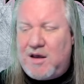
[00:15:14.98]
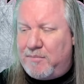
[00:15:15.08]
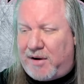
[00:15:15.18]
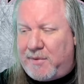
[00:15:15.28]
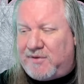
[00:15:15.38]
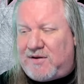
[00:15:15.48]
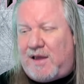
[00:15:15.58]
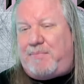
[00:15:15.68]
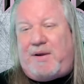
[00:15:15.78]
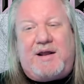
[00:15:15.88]

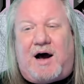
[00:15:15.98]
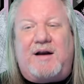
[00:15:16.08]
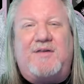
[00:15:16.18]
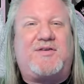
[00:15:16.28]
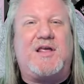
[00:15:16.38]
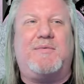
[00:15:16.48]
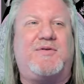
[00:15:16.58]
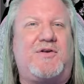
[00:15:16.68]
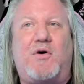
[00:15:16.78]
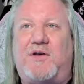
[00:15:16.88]
But but honestly, it
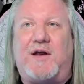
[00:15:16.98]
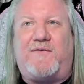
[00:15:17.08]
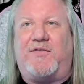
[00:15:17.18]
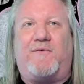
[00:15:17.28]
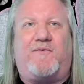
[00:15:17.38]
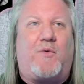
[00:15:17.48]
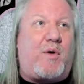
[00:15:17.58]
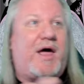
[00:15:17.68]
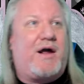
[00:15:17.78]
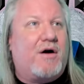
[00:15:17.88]
was no different than from
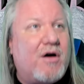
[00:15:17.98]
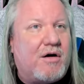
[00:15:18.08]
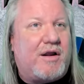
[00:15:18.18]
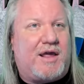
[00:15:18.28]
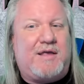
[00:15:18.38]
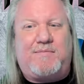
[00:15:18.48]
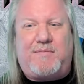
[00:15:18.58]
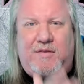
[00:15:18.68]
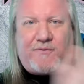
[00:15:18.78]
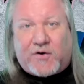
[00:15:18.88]
what I heard in
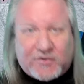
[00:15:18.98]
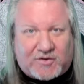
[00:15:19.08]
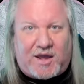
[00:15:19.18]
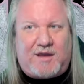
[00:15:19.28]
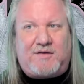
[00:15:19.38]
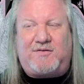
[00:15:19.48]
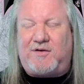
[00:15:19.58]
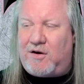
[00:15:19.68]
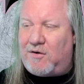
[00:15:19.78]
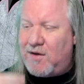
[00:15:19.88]
the first take.
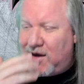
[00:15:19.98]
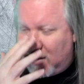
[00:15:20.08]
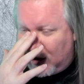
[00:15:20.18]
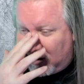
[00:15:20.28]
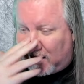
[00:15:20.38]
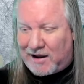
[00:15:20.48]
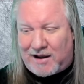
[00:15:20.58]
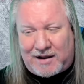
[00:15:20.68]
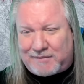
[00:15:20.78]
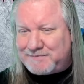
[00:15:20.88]
So,
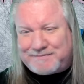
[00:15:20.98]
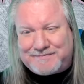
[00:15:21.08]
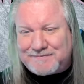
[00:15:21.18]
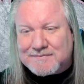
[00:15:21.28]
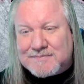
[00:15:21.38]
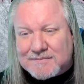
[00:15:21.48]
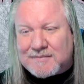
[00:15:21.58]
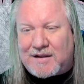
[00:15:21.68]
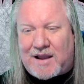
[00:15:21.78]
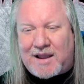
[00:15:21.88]
I
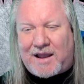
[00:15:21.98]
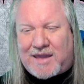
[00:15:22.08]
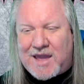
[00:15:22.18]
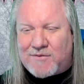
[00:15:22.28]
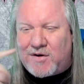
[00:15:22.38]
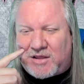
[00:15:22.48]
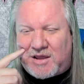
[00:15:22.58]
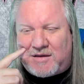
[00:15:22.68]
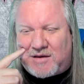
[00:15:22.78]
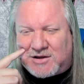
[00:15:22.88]
can't
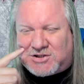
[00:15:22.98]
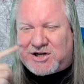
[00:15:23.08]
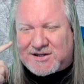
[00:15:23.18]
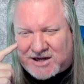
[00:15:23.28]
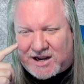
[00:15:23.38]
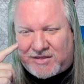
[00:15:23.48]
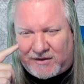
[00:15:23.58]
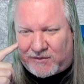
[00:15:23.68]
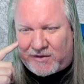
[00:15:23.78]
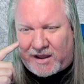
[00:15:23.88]
really adjust
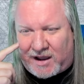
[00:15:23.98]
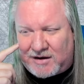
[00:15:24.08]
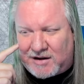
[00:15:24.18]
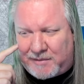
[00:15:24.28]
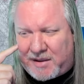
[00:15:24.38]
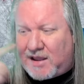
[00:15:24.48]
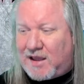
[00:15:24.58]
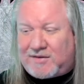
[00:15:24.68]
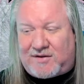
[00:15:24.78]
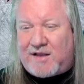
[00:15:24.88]
anything for that. I mean,
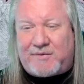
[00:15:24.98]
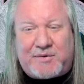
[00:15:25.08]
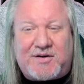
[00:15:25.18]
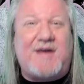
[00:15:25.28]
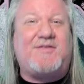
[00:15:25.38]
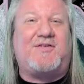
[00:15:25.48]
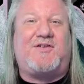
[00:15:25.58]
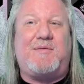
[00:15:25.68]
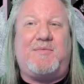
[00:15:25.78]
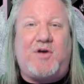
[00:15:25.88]
it was nice to
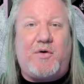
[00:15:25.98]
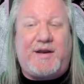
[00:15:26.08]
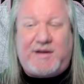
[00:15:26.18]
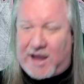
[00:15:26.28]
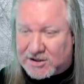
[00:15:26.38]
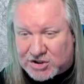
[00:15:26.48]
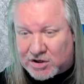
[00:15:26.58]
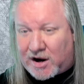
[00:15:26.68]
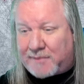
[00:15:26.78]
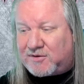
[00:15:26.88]
see him do it. Yeah,
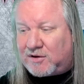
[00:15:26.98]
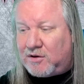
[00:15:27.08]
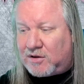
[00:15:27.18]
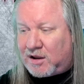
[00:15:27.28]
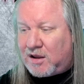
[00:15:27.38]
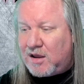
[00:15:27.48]
sure, absolutely.